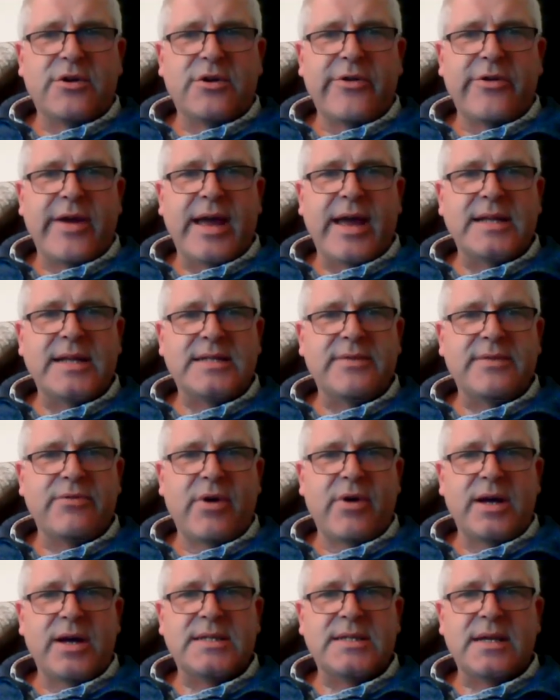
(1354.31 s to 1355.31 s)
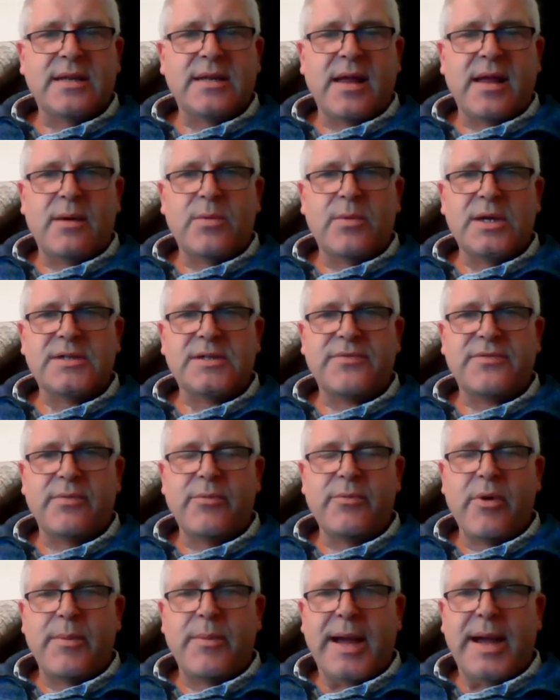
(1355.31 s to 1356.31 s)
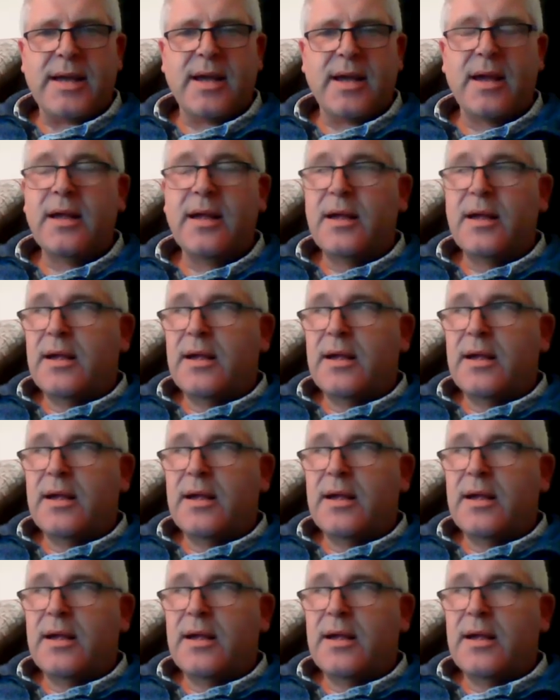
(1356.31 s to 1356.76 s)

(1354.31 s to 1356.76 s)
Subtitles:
creative writing that was from Rebekah.